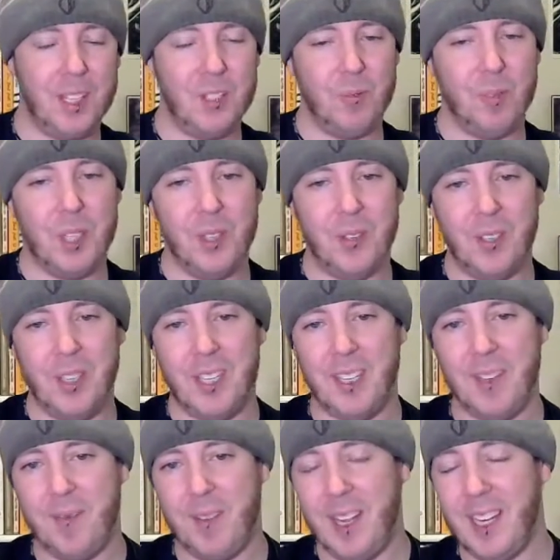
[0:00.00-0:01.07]
reunion
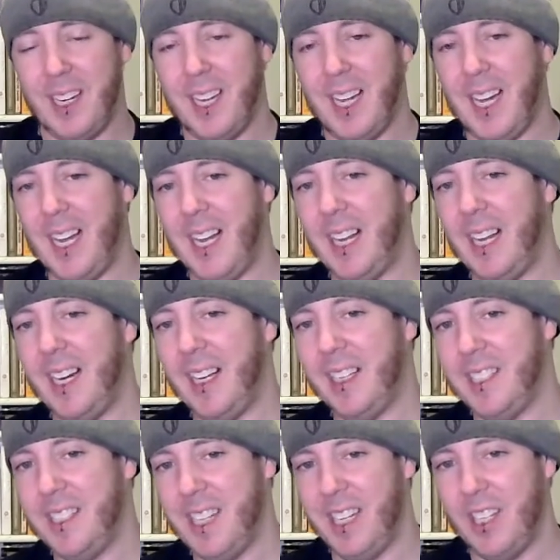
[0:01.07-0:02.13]
event at
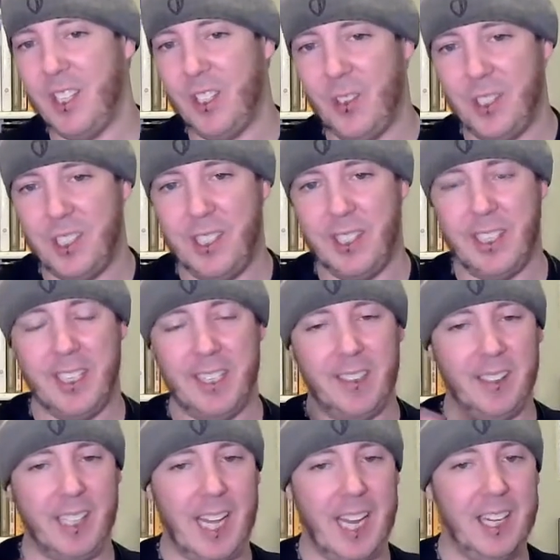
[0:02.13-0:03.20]
Stage 13 in
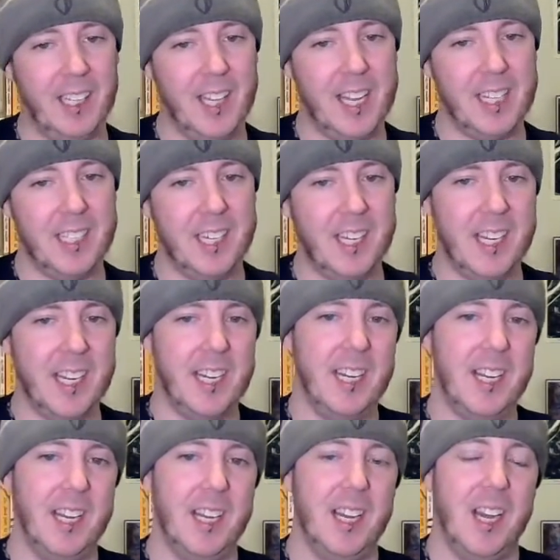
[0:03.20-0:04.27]
Atlanta last night.
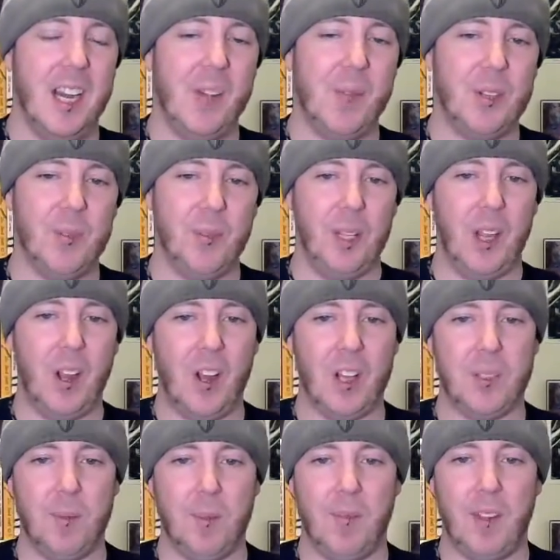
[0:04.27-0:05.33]
It was a really
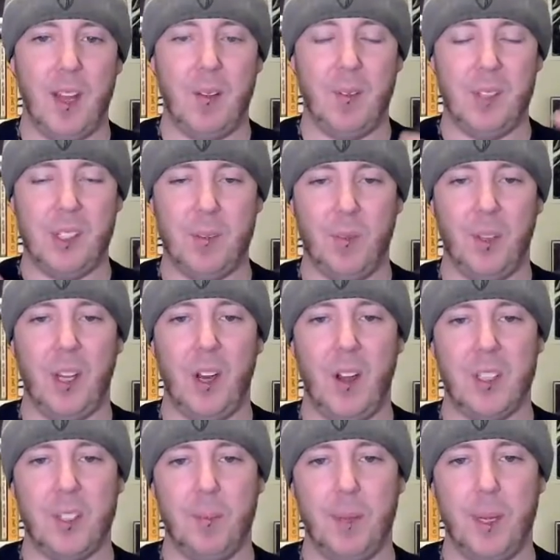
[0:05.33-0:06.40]
awesome event, some really
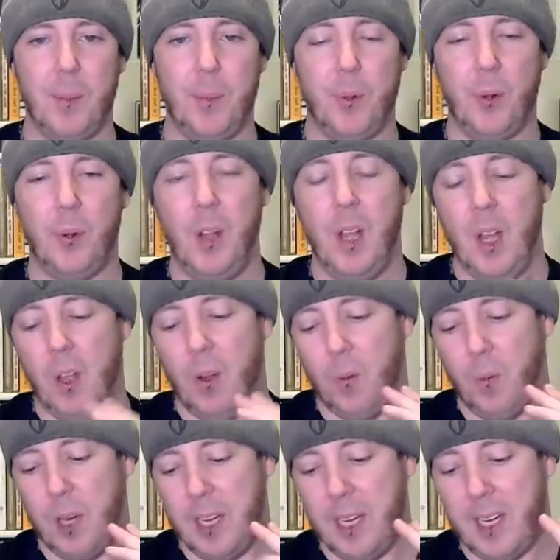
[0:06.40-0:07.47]
awesome people.
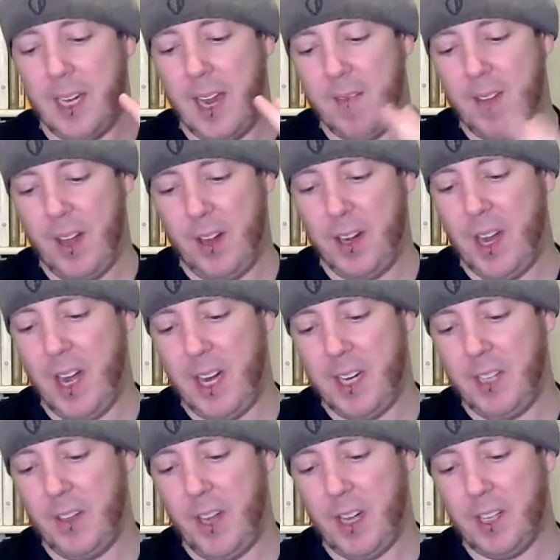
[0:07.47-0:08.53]
We gave out 9
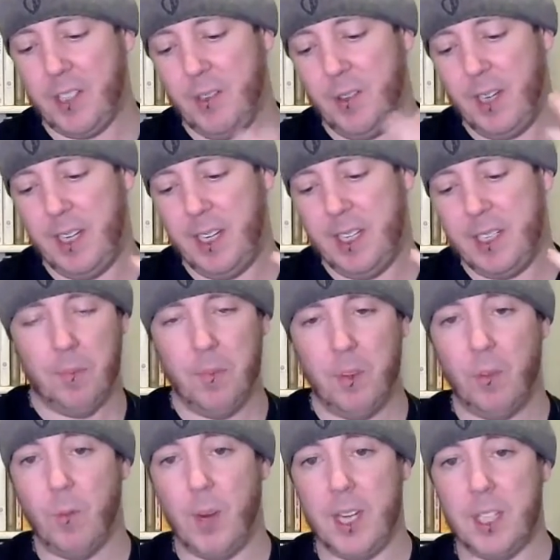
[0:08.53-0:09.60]
naloxone kits,
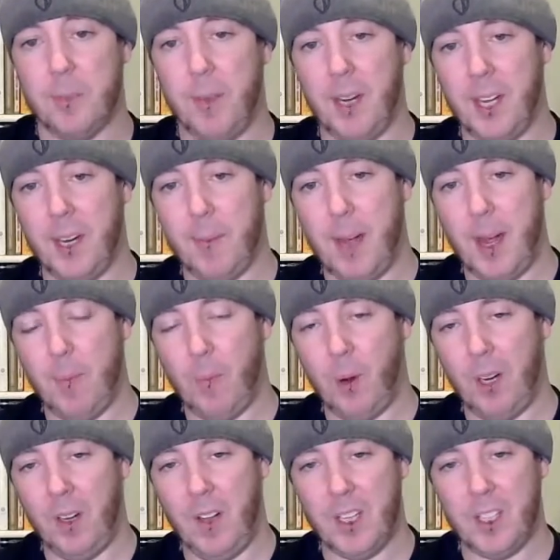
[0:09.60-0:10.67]
raised money to buy more
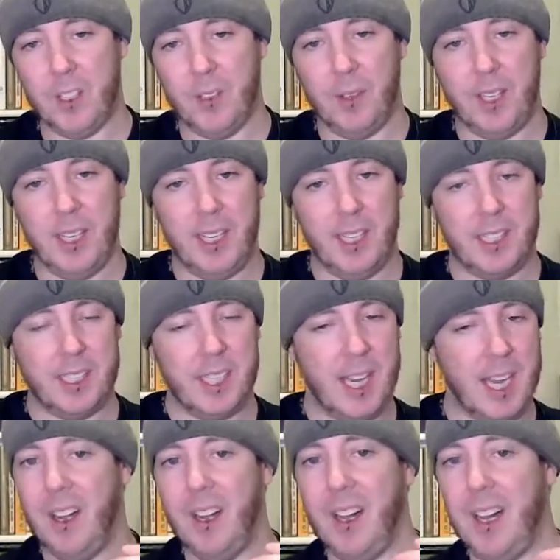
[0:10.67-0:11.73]
naloxone kits,
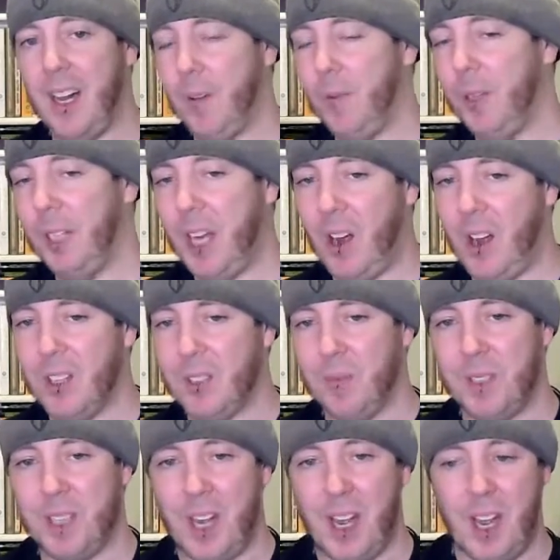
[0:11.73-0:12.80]
and had a really awesome
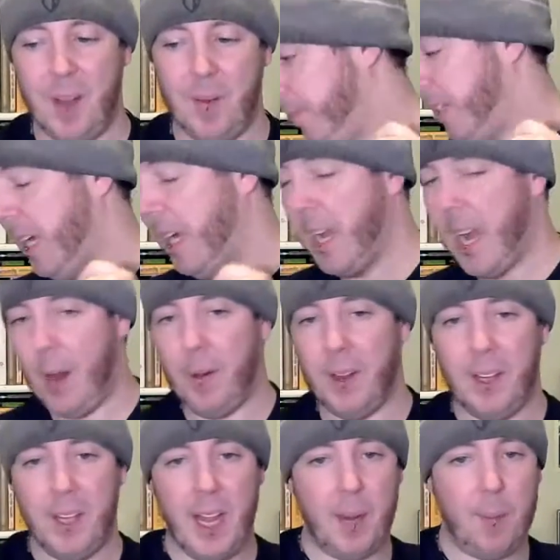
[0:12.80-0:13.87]
time. I want to
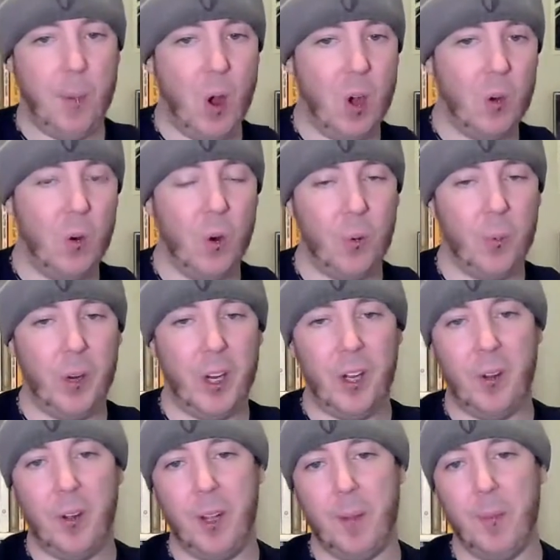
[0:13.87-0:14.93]
thank Paul
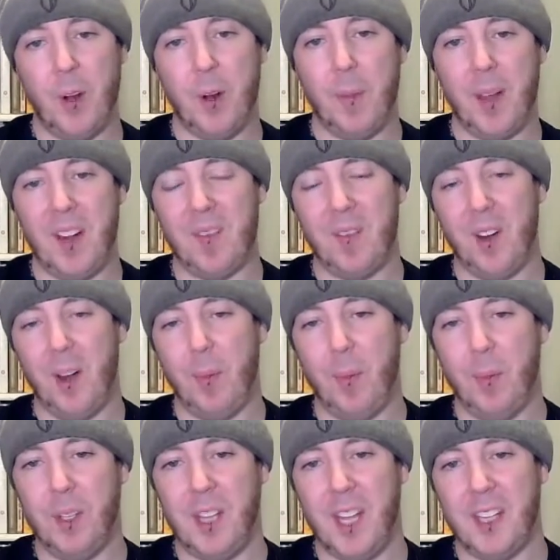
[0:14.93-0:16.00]
Cornwell and Mona Bennett for helping
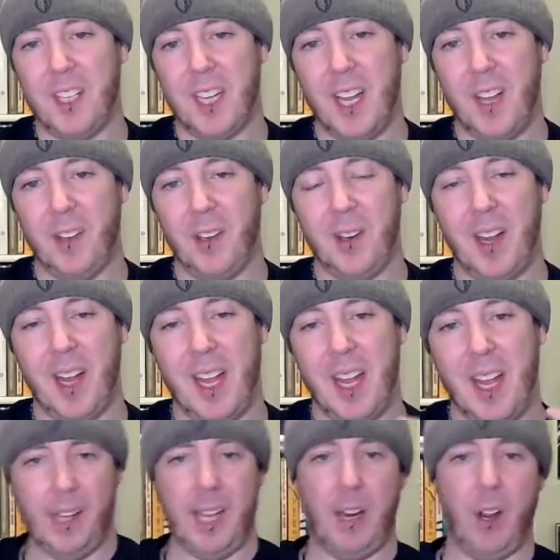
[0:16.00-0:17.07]
put that together,
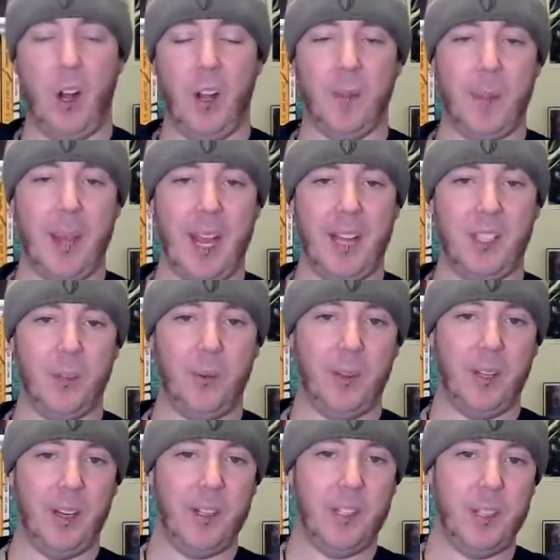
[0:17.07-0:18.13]
and thank all the bands who were
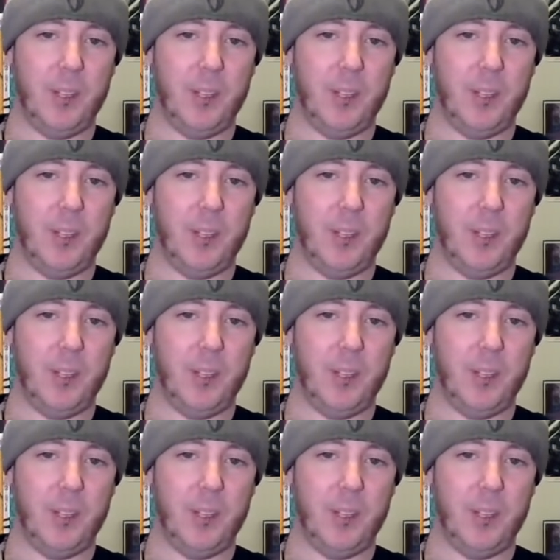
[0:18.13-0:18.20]
there too,